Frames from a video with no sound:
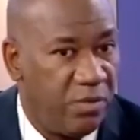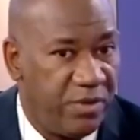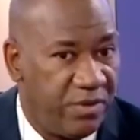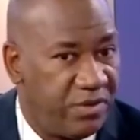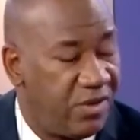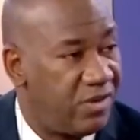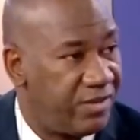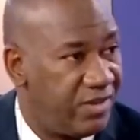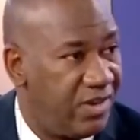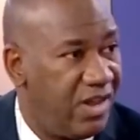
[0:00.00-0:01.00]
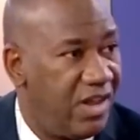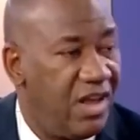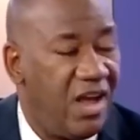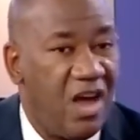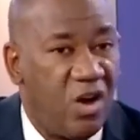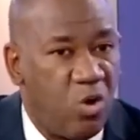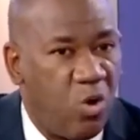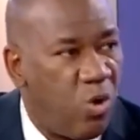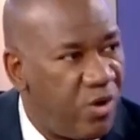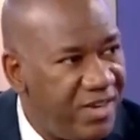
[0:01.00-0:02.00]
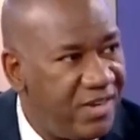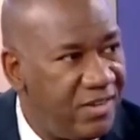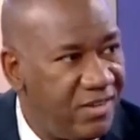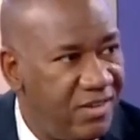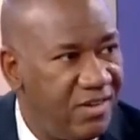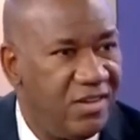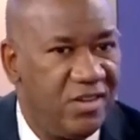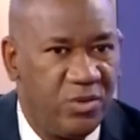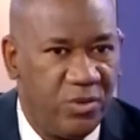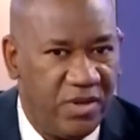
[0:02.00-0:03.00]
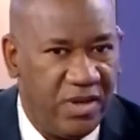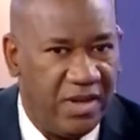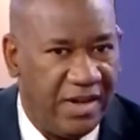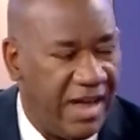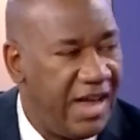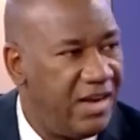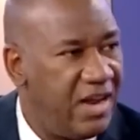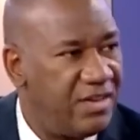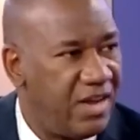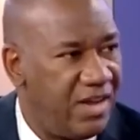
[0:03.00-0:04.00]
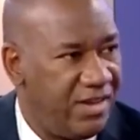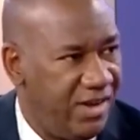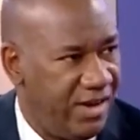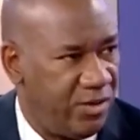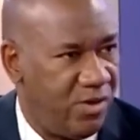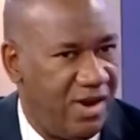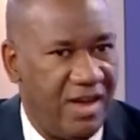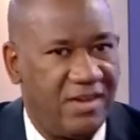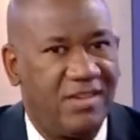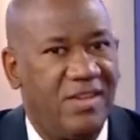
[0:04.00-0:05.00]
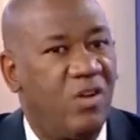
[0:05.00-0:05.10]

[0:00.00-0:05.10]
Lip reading: of the results according to the guidelines and the Electoral Act.